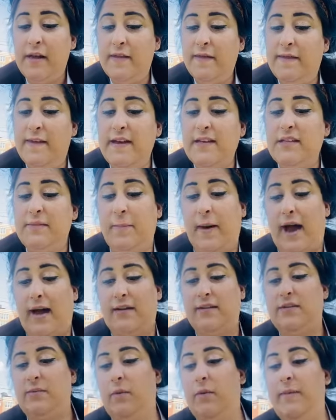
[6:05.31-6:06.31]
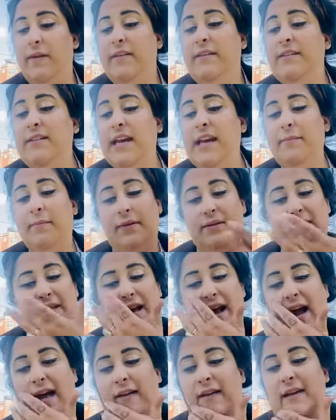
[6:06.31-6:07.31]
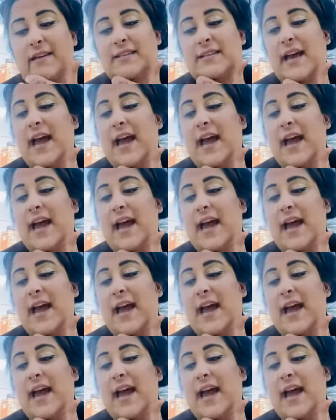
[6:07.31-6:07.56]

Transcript: This box will be the table, said Alice,